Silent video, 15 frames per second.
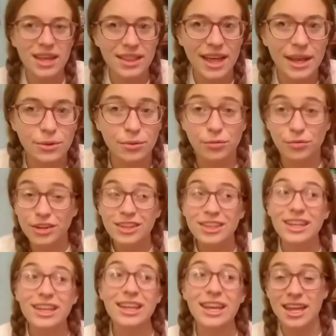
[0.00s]
like
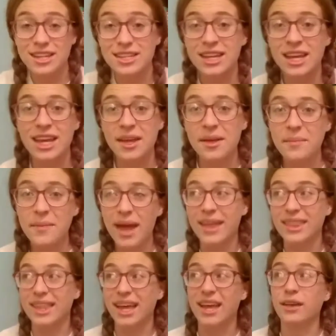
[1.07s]
really into him and
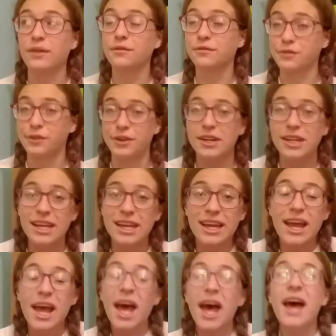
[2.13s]
like flirty
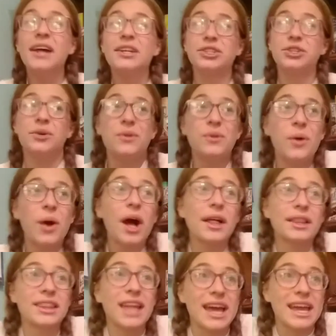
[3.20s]
to
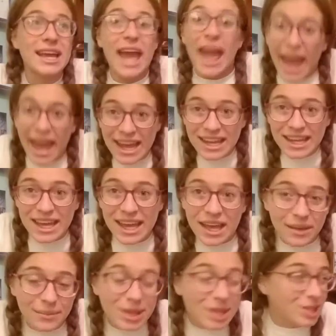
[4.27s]
like hating
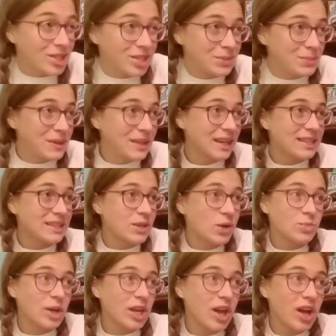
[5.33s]
him just because, oh
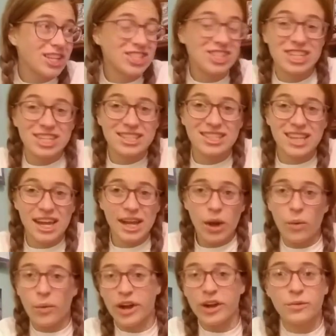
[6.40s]
my gosh, he's like a
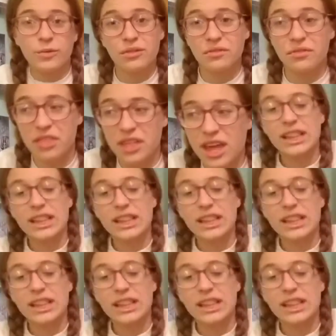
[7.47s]
werewolf thing.